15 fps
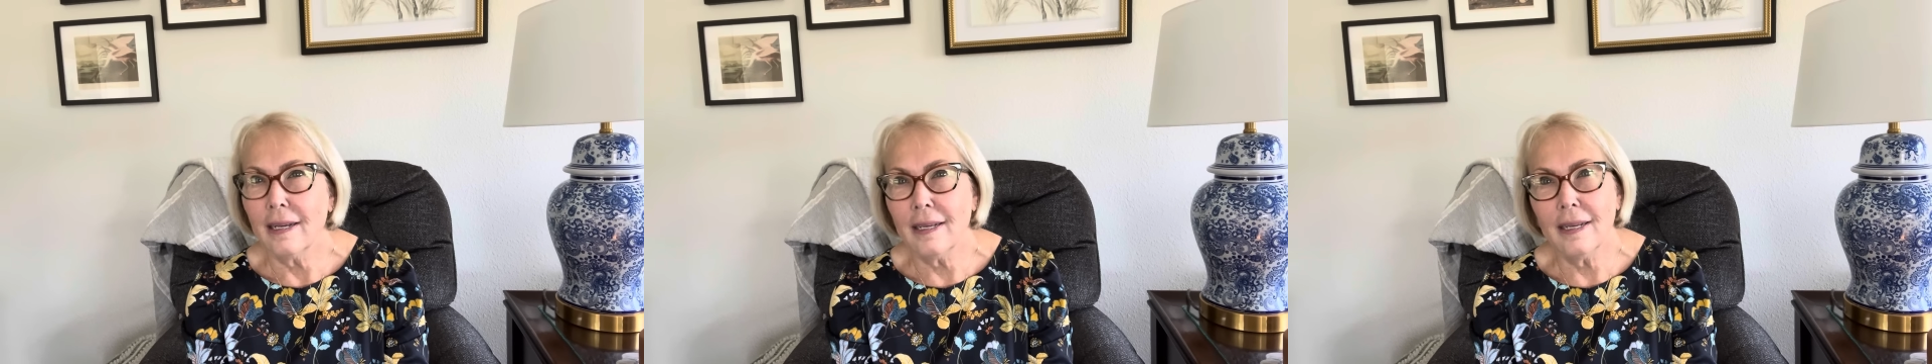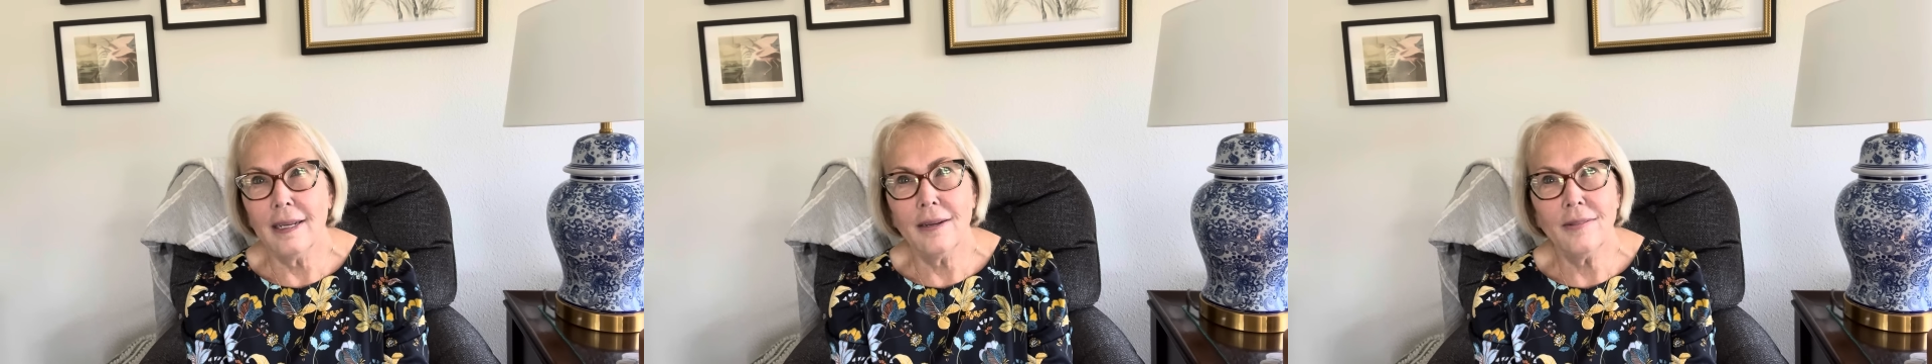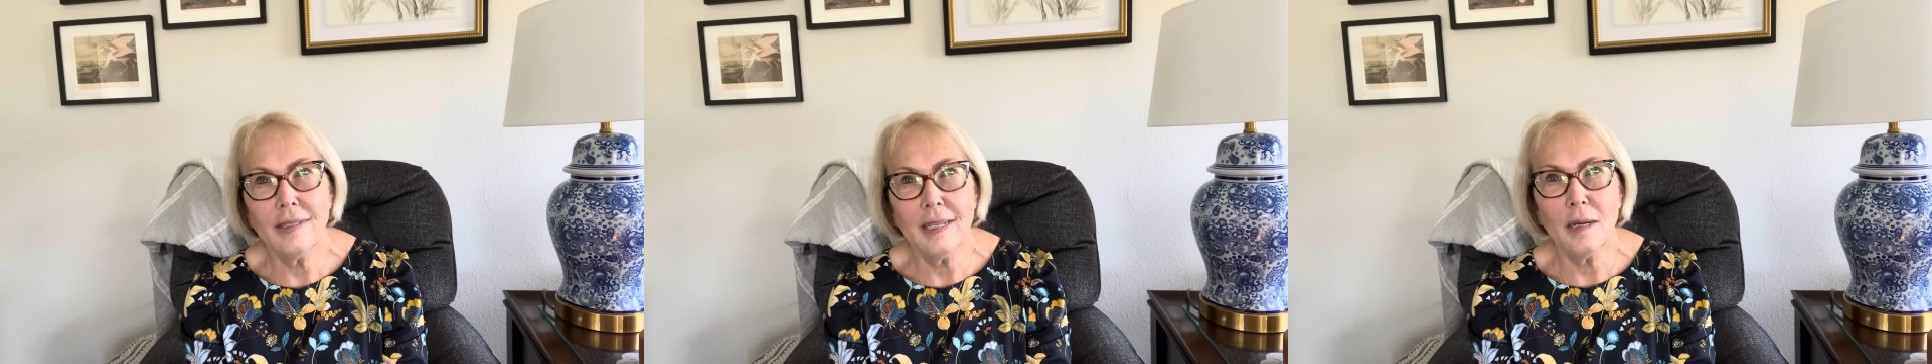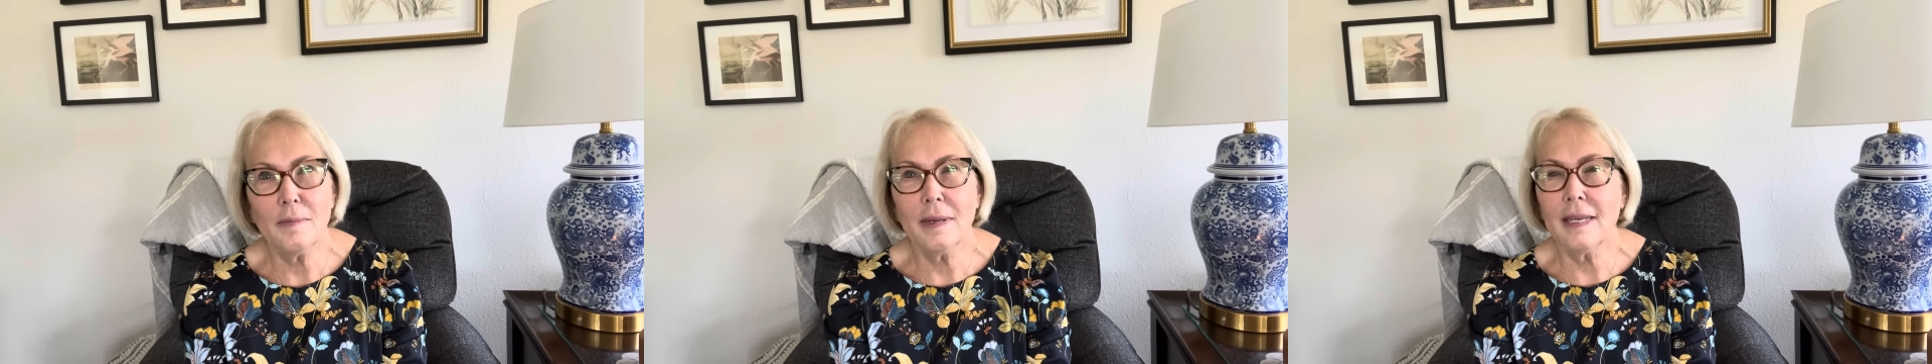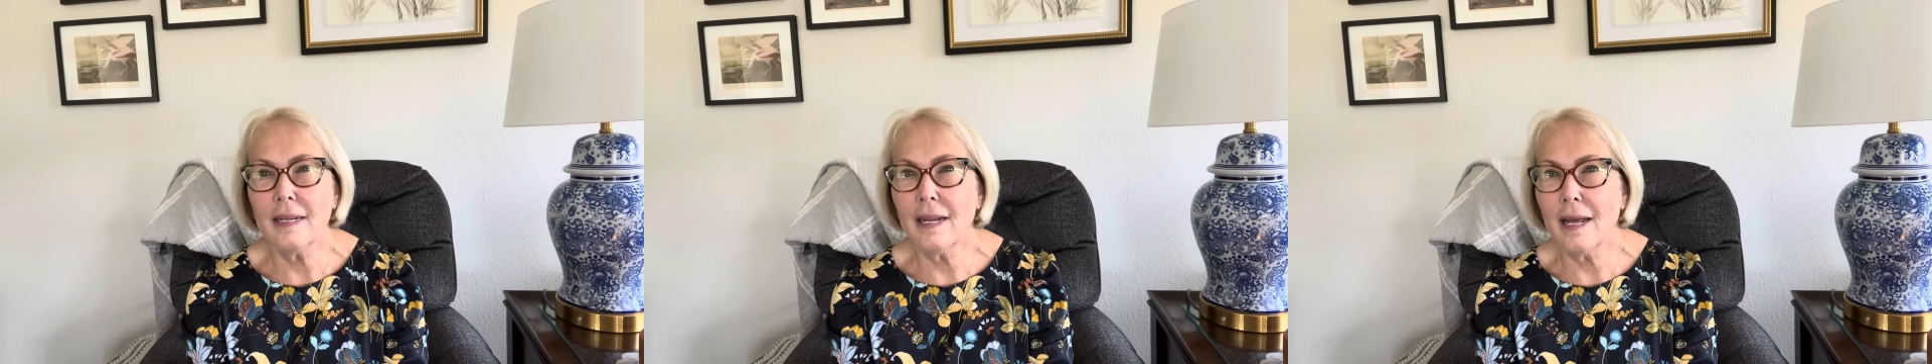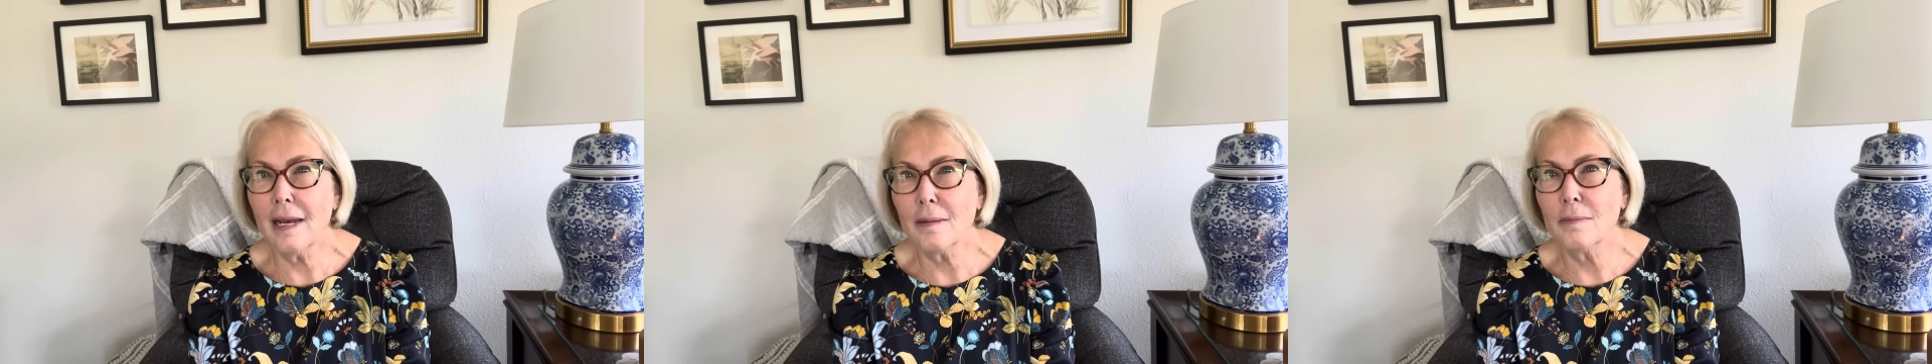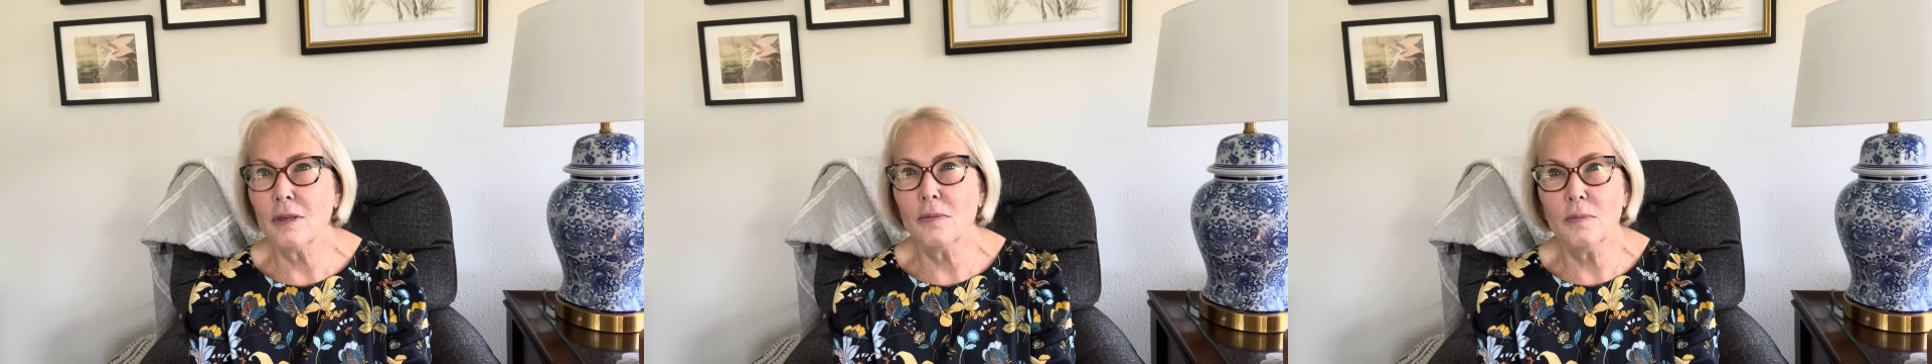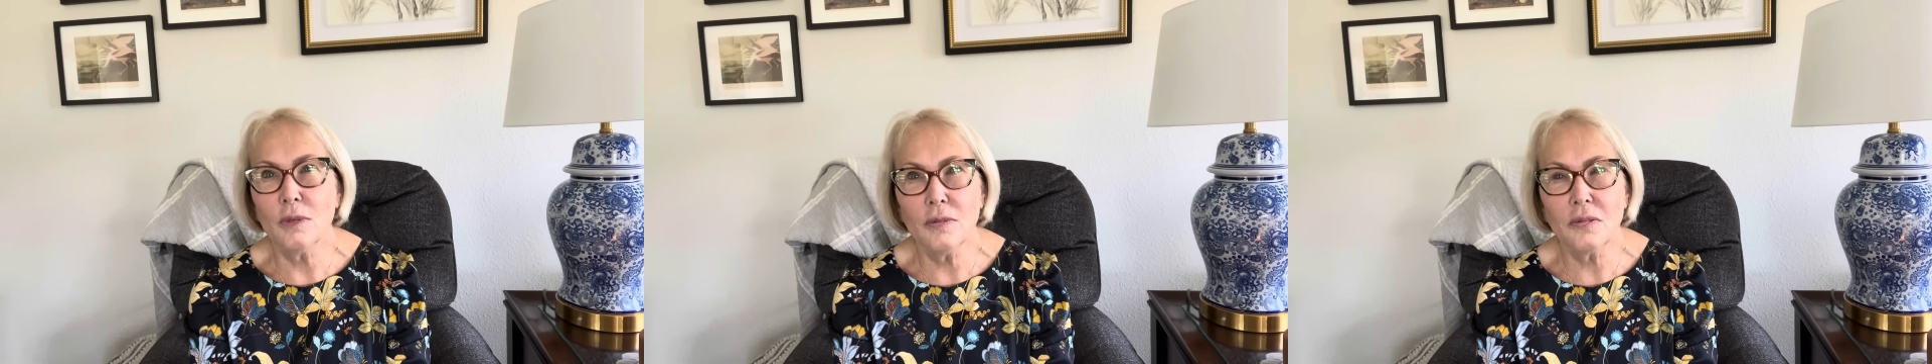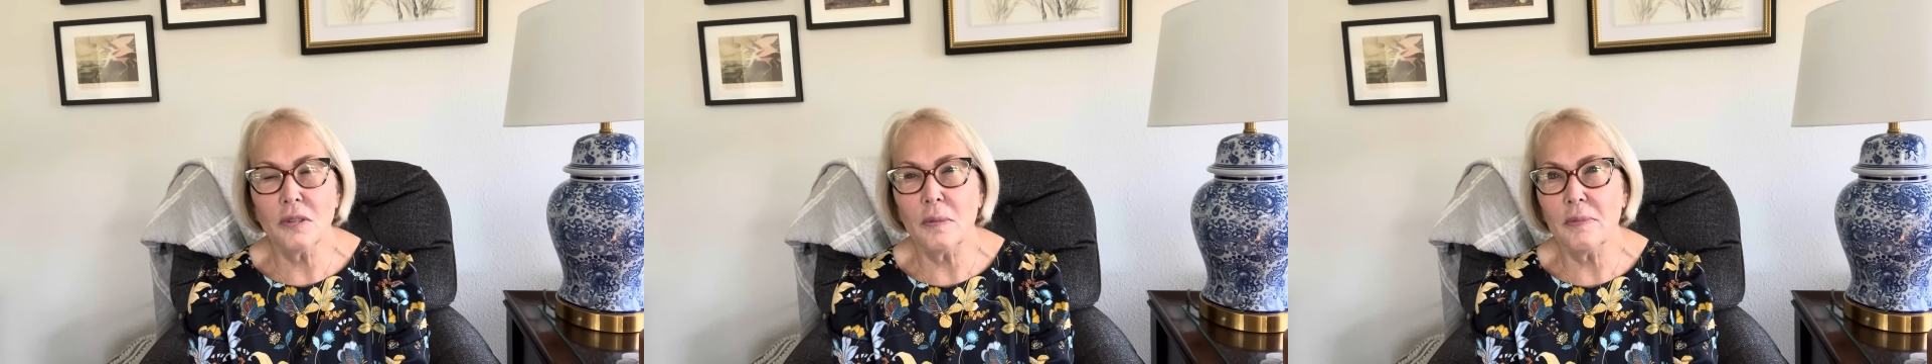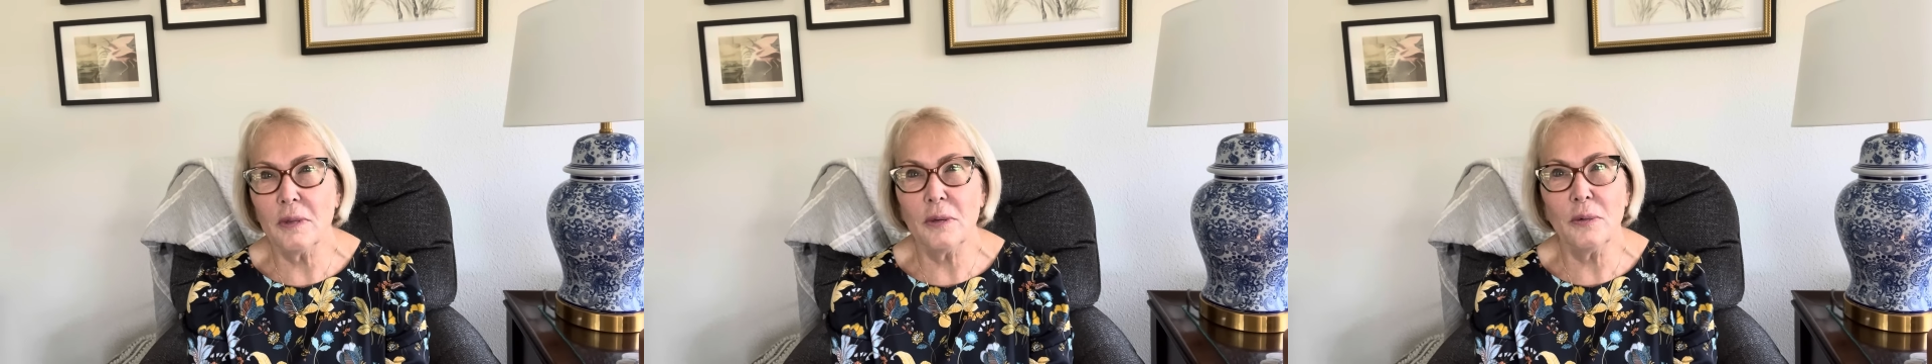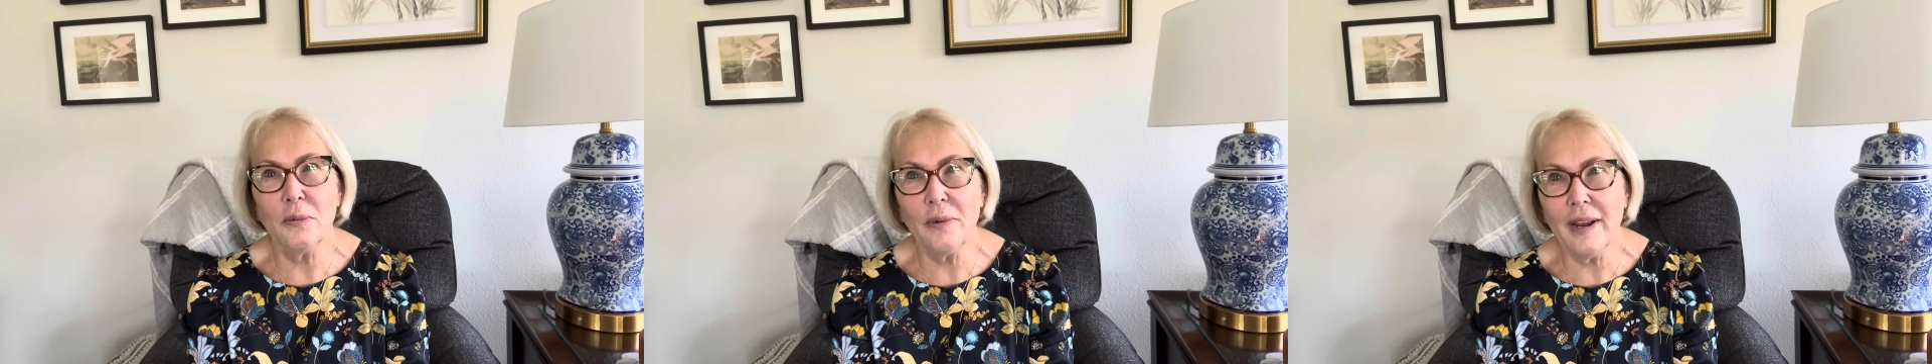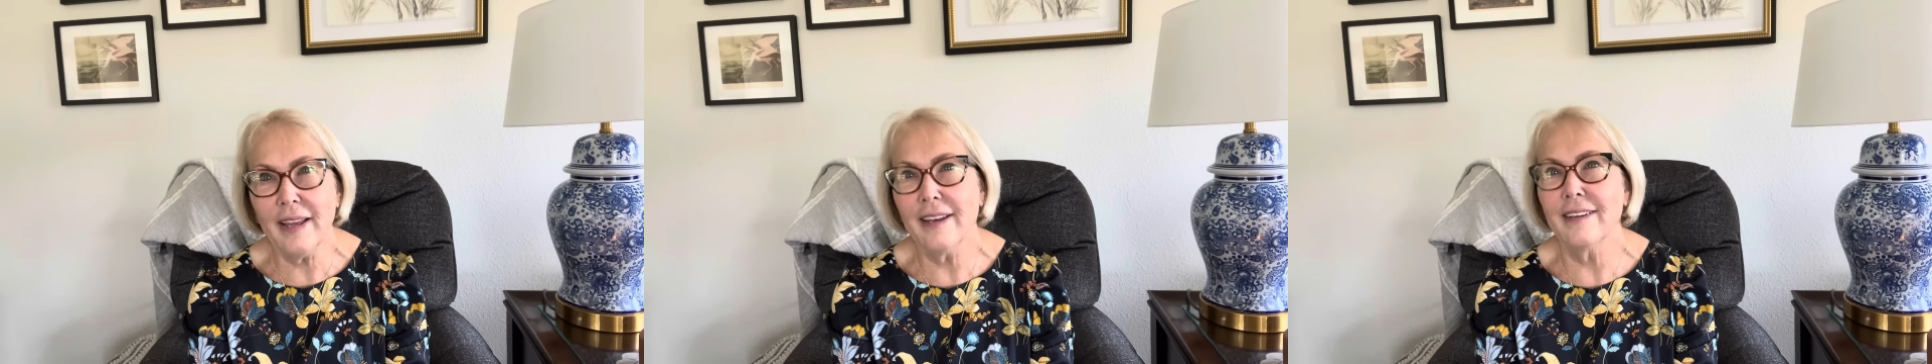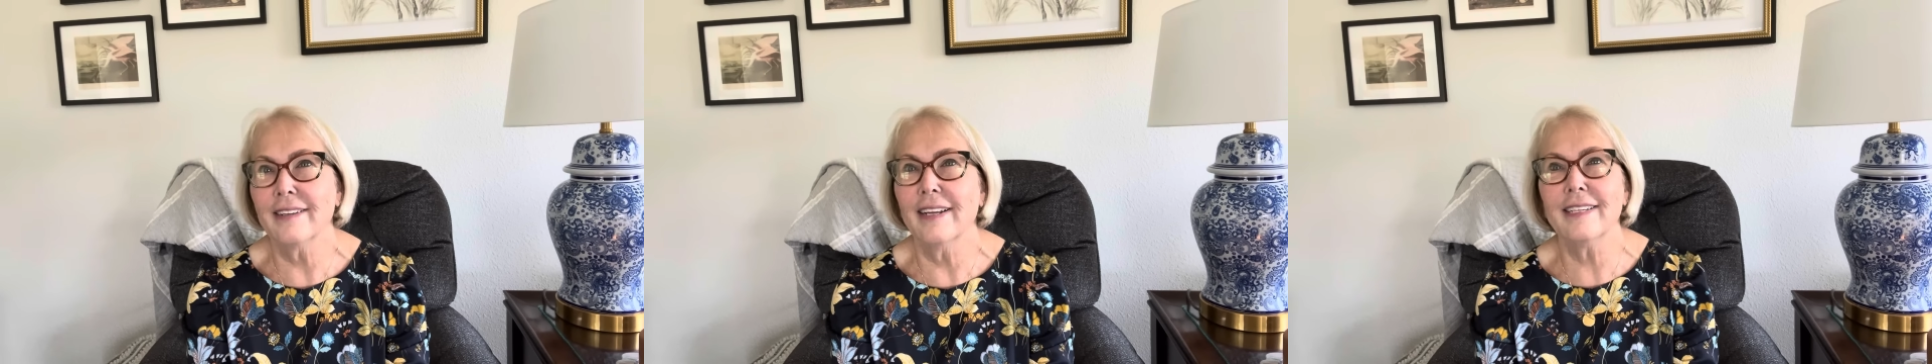every time I get up, you move something around.